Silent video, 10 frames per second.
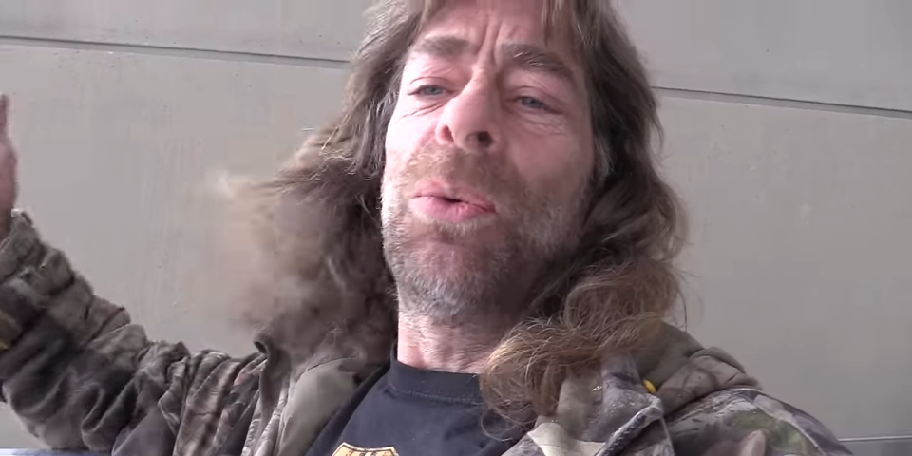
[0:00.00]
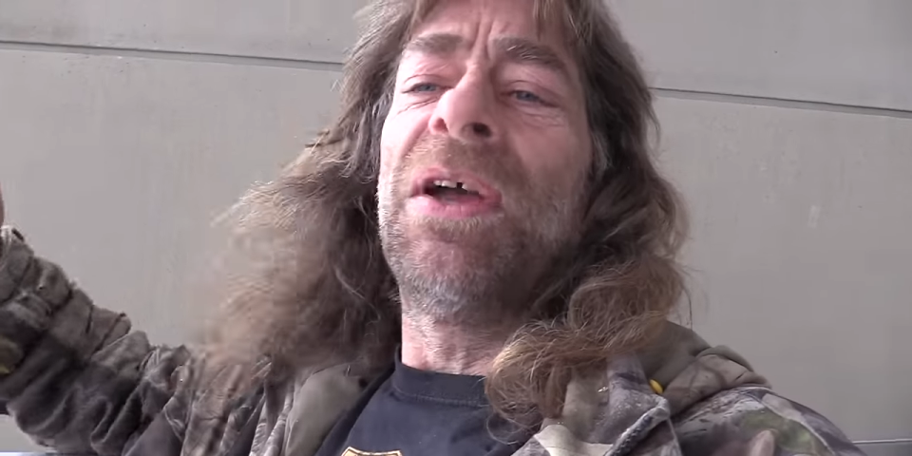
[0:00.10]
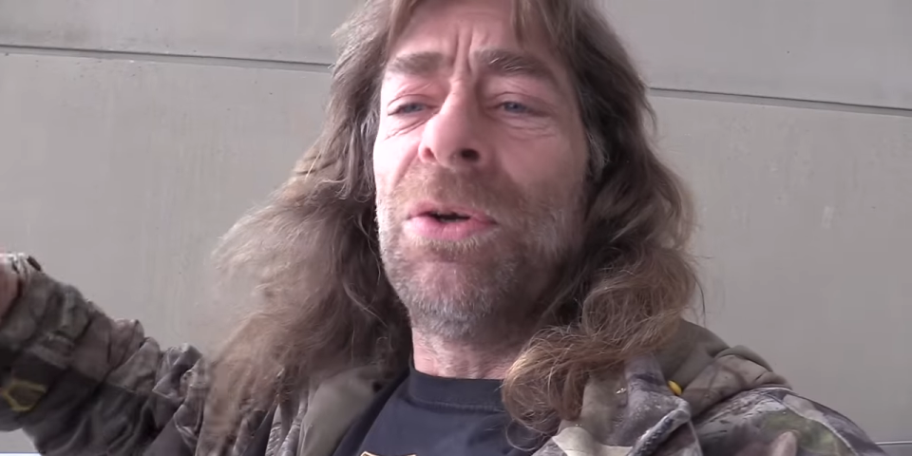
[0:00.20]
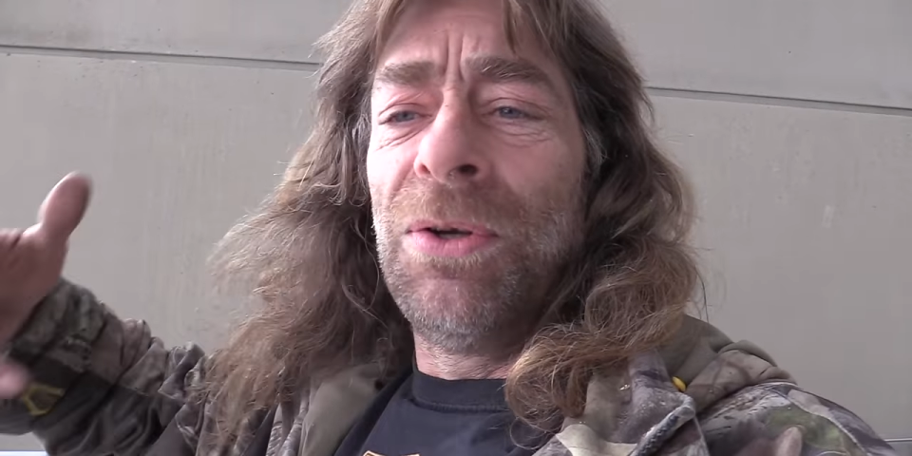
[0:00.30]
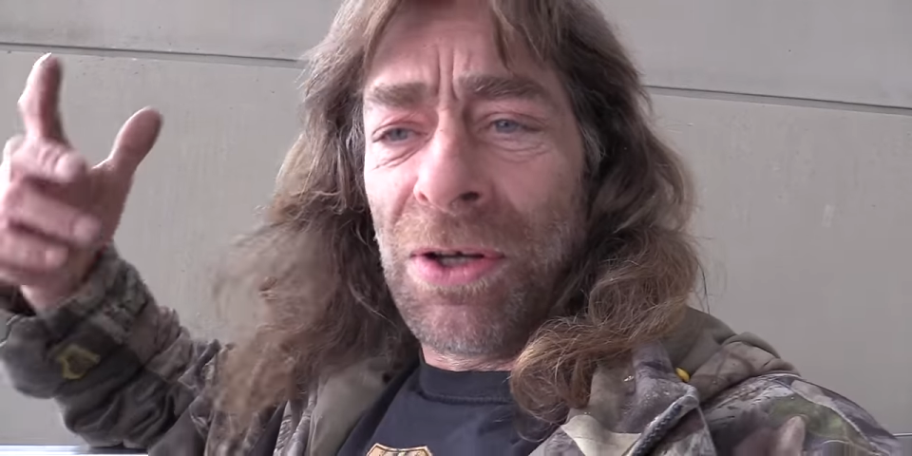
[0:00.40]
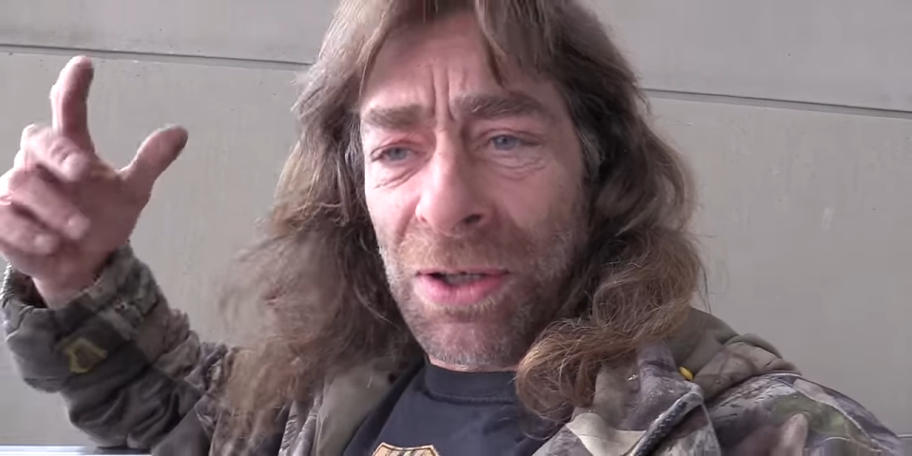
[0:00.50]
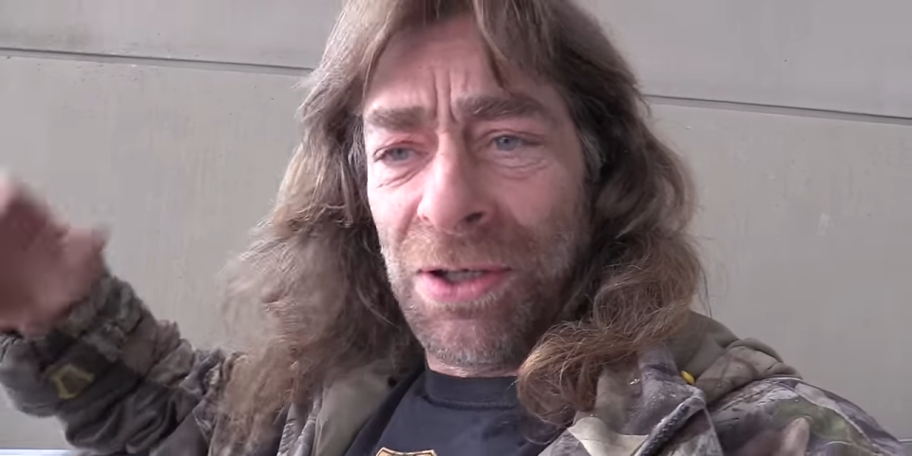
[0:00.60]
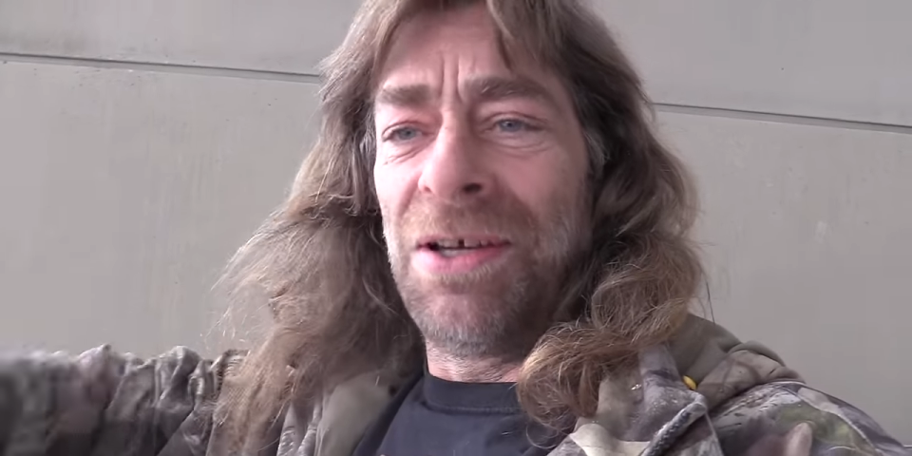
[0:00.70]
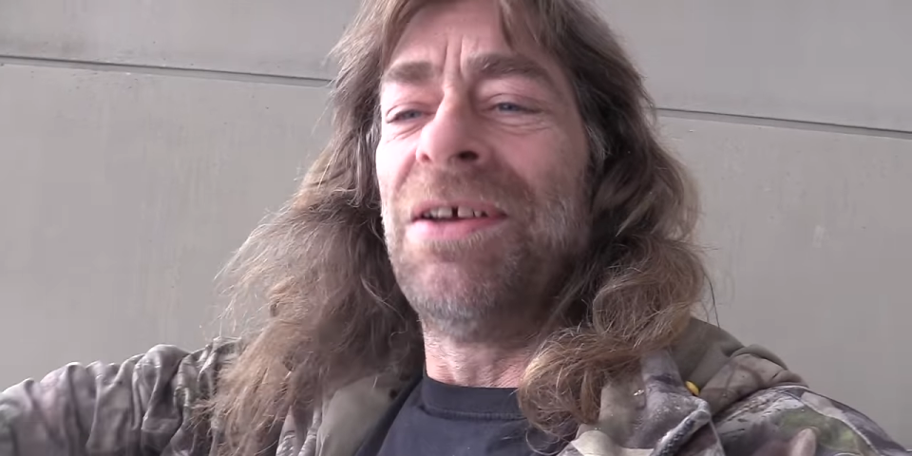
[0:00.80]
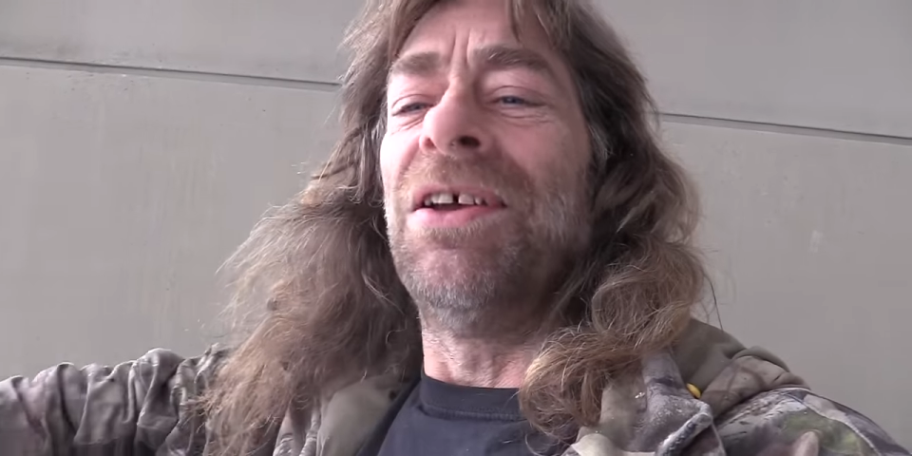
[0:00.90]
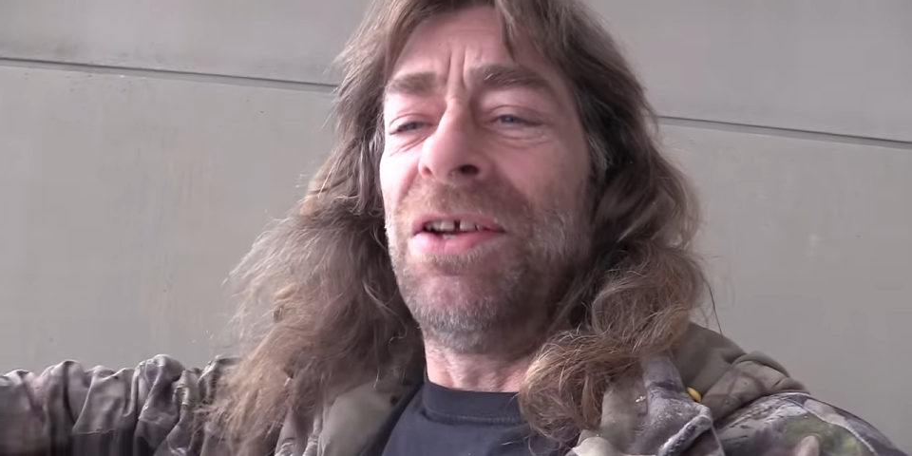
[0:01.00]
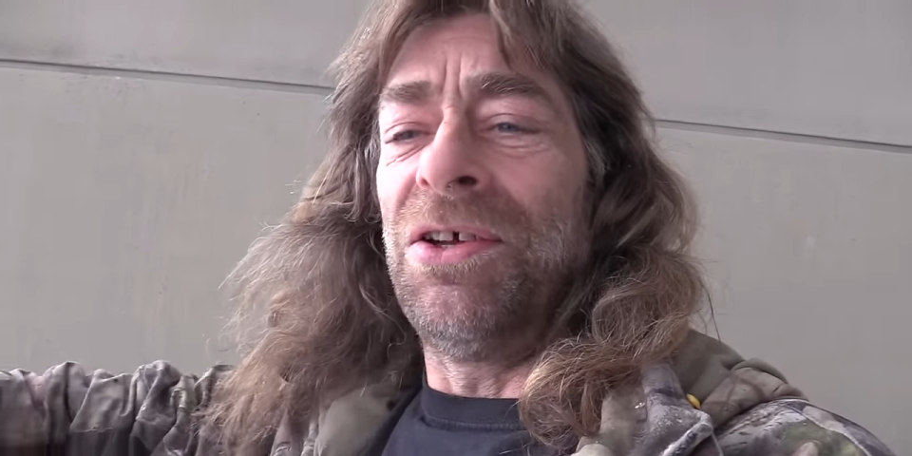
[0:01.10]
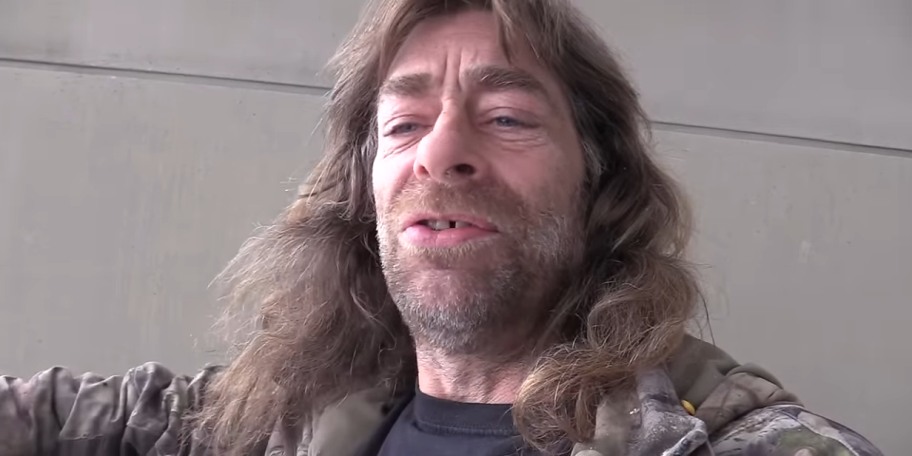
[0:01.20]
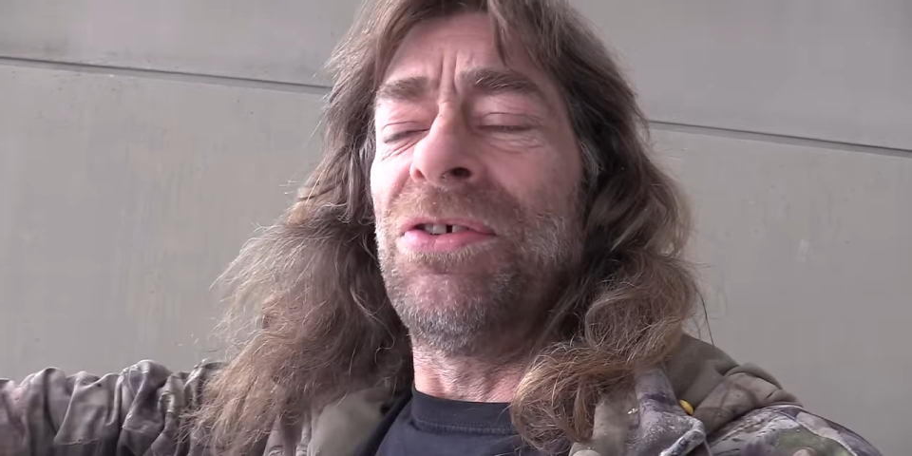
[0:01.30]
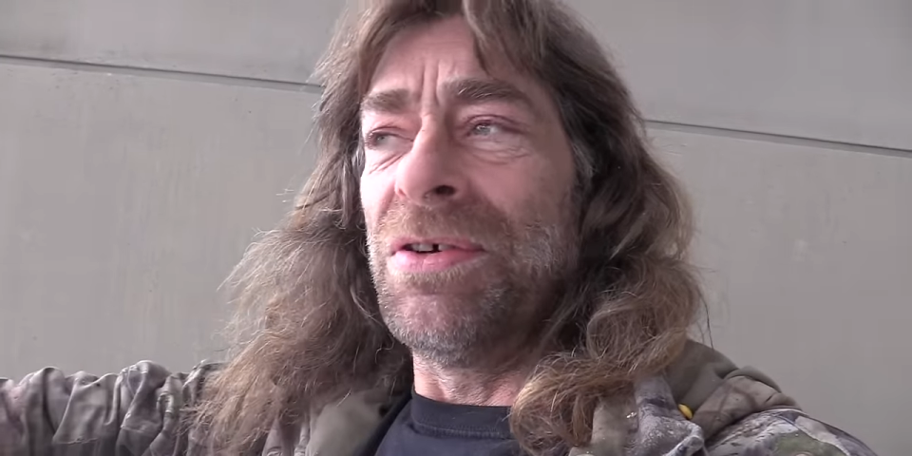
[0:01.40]
way you look. It
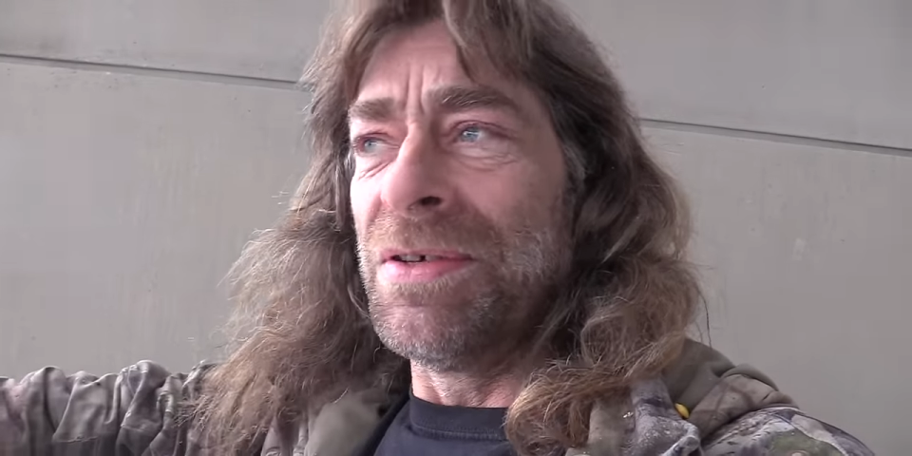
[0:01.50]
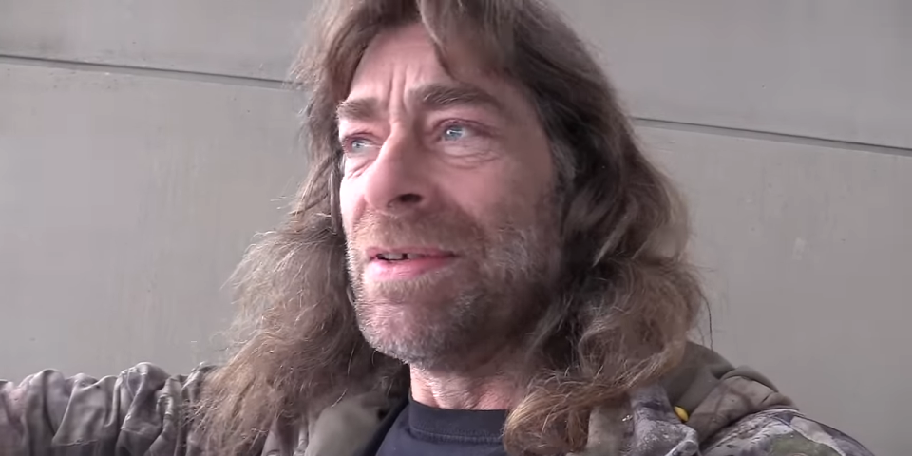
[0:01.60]
is.